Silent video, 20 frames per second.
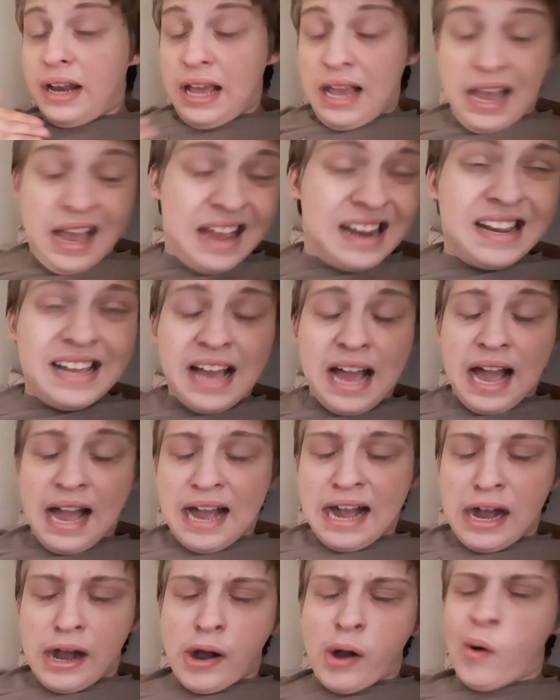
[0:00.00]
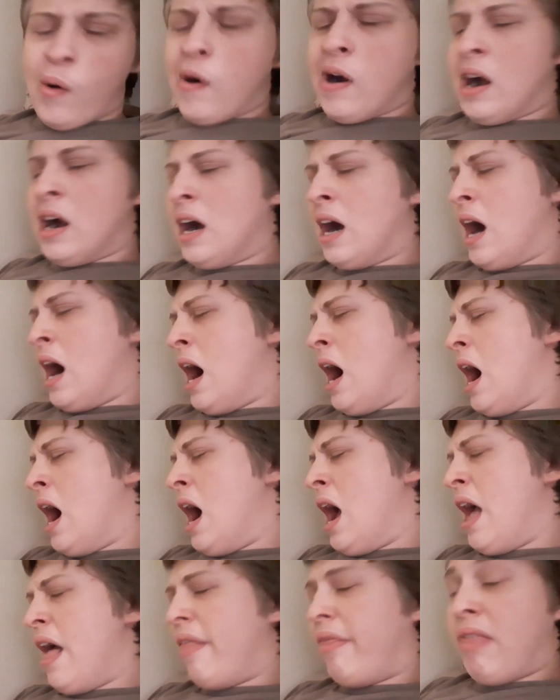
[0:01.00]
anyhow,
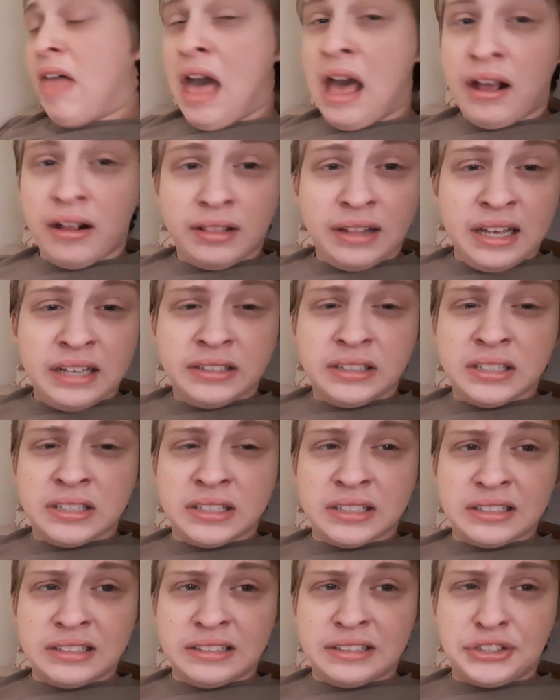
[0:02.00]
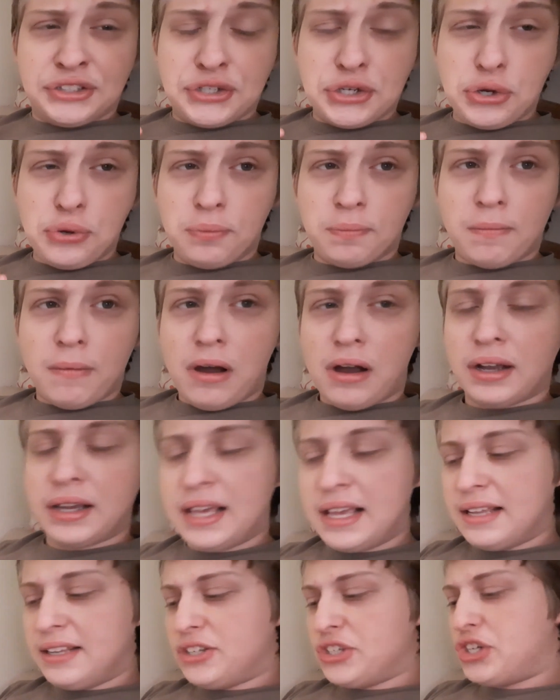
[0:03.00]
that leads us into
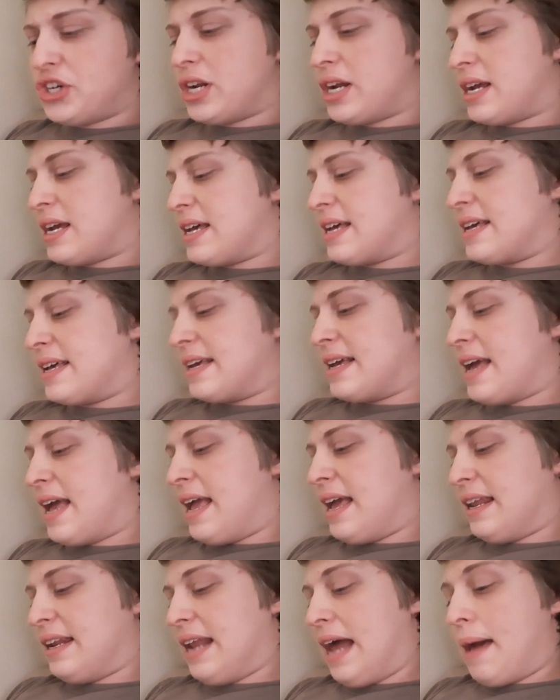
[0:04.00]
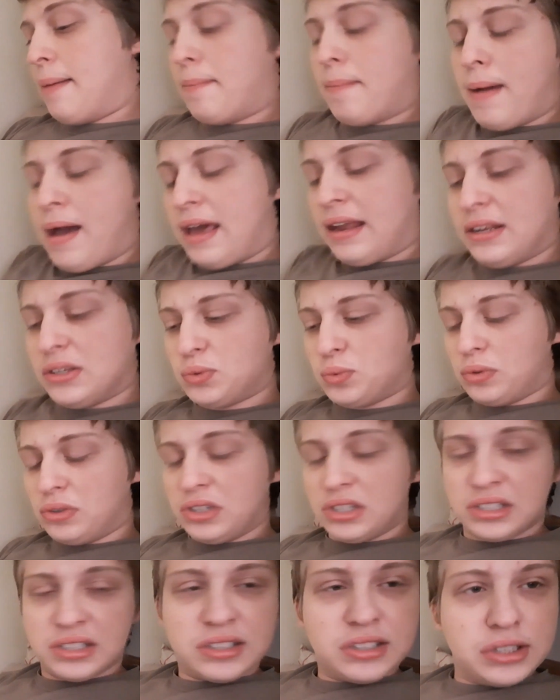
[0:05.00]
Mockingjay, and I might as well
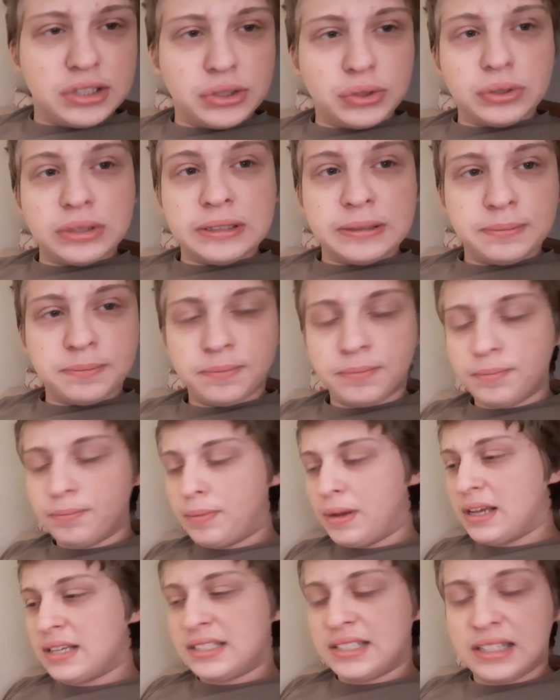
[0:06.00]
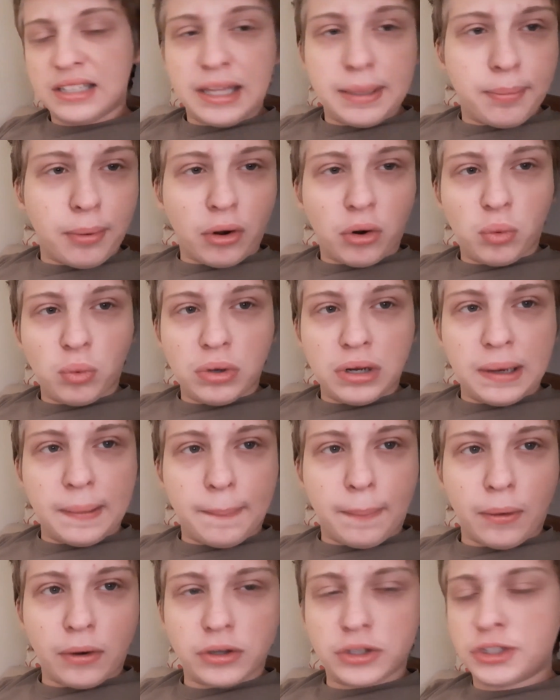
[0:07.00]
just do it. Basically, part one and
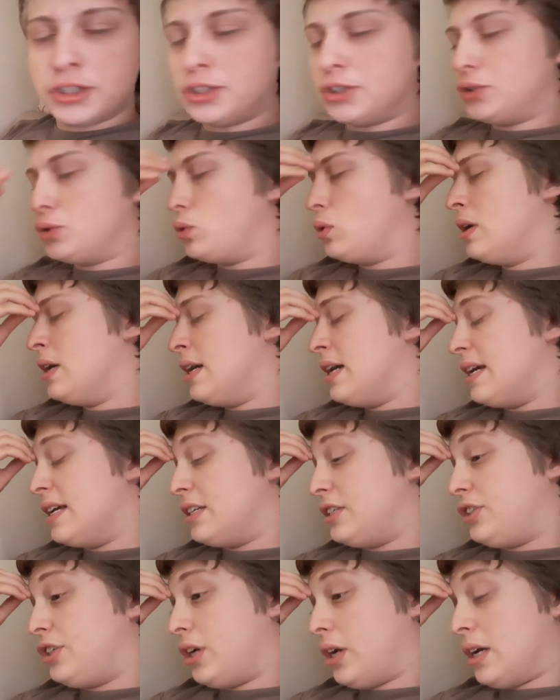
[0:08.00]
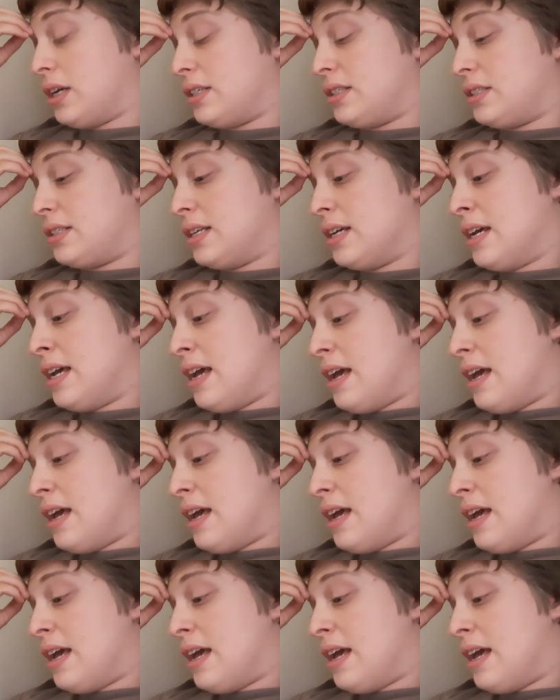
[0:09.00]
part two is just